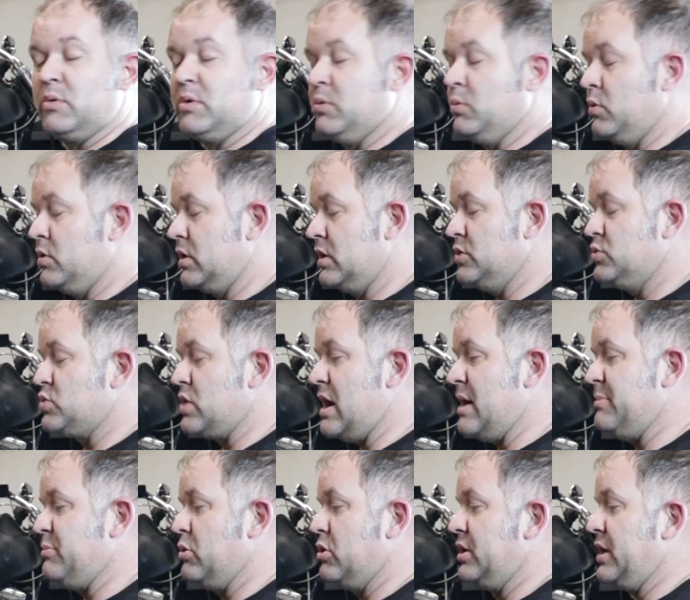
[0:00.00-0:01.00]
we want to
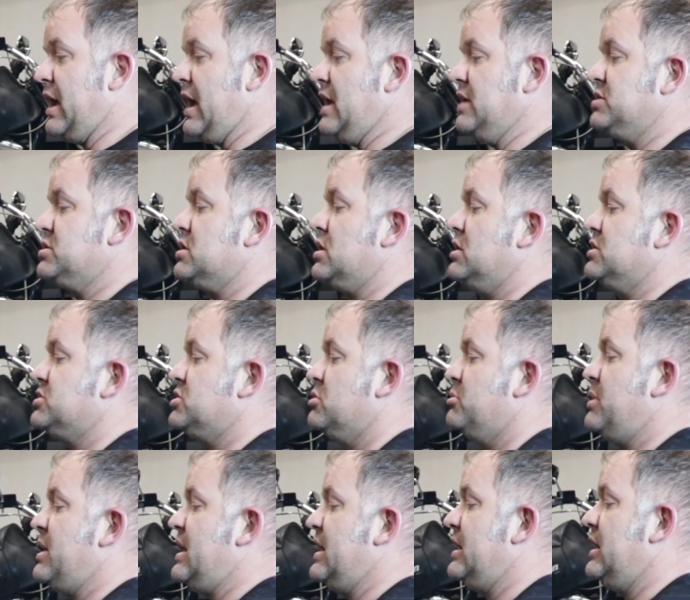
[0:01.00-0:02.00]
drop our gauge cluster
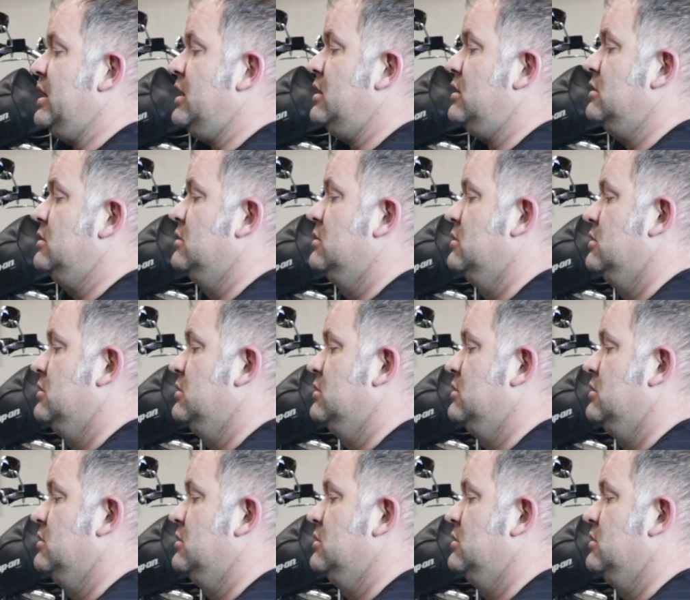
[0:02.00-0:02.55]
back in.